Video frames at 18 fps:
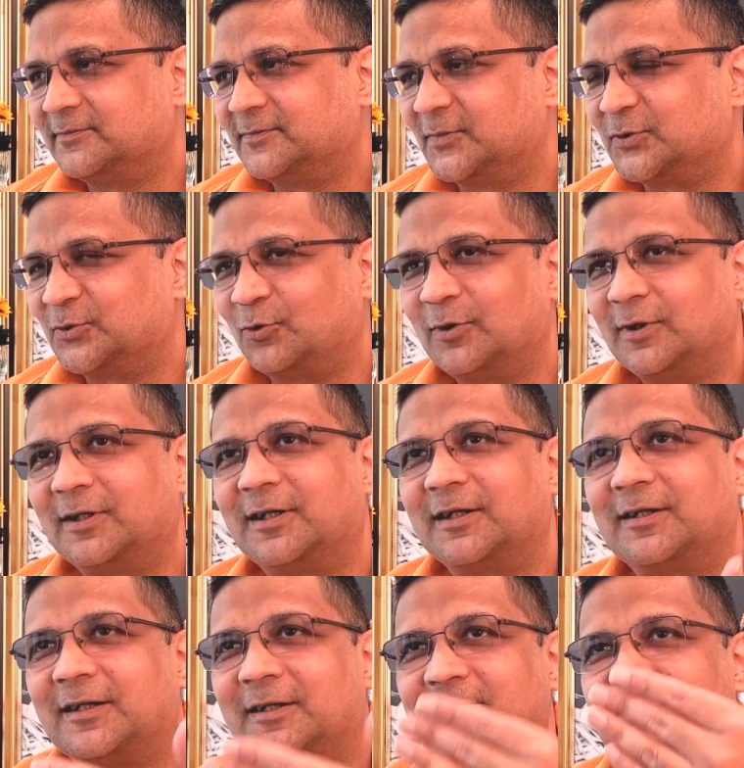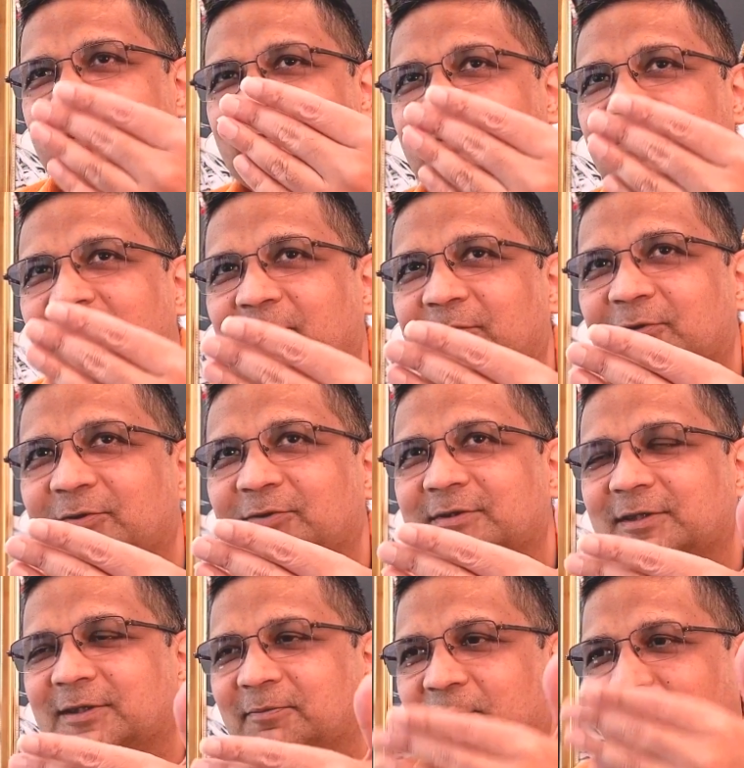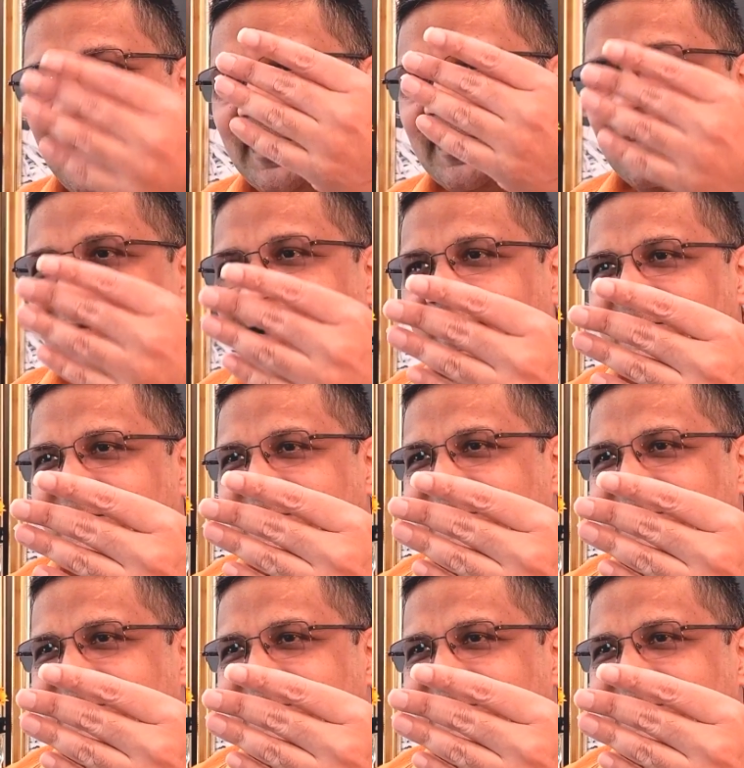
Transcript: Solar eclipse, if you want to see, black glass